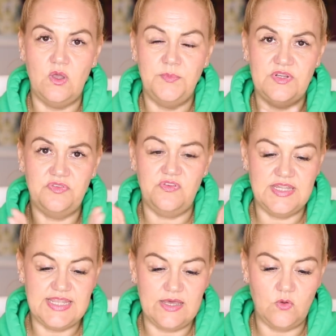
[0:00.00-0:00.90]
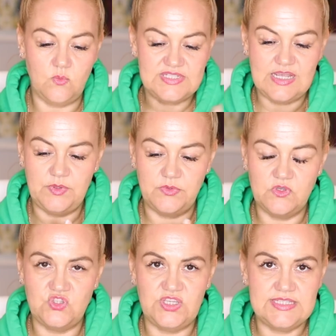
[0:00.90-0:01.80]
oh, I'm going to find out what's happening with
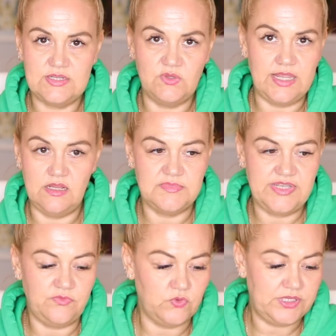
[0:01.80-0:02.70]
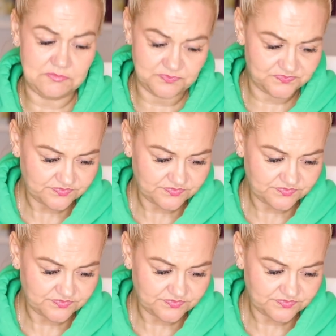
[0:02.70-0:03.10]
Good Genes, I'll get an update for you.